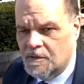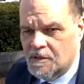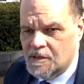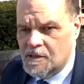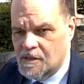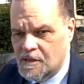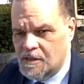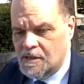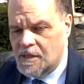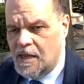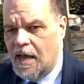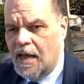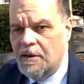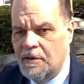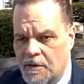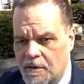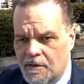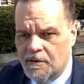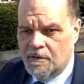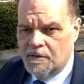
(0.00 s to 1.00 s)
You know, they're
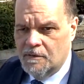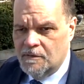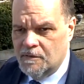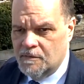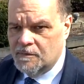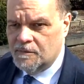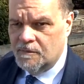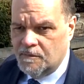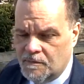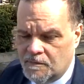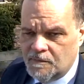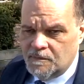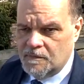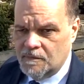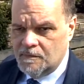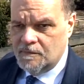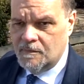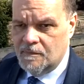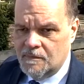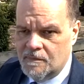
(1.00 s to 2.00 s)
saying anti-corruption, but
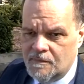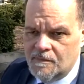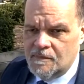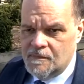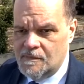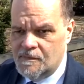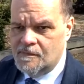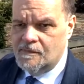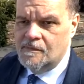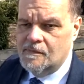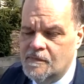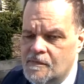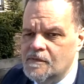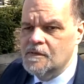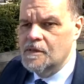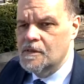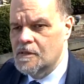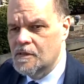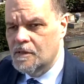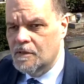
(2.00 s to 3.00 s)
it's who's
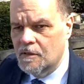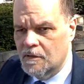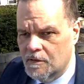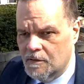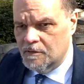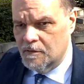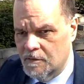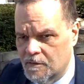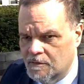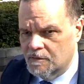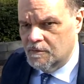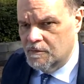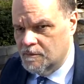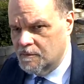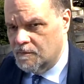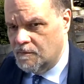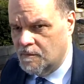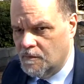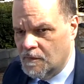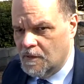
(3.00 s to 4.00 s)
corrupt and which corrupt guy you're
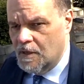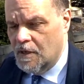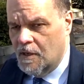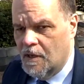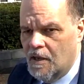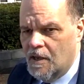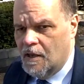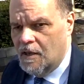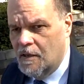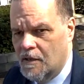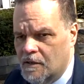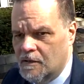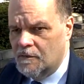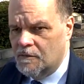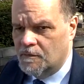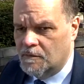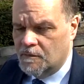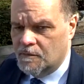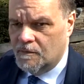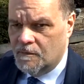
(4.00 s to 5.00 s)
going after. They have
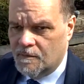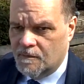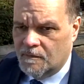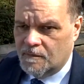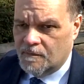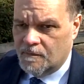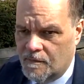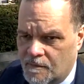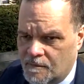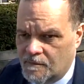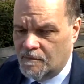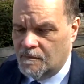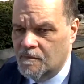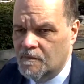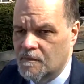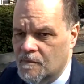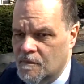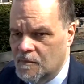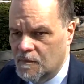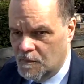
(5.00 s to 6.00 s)
let's say, a
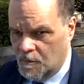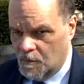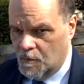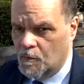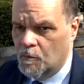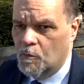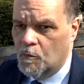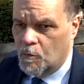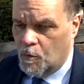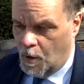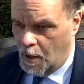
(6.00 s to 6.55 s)
host of choices.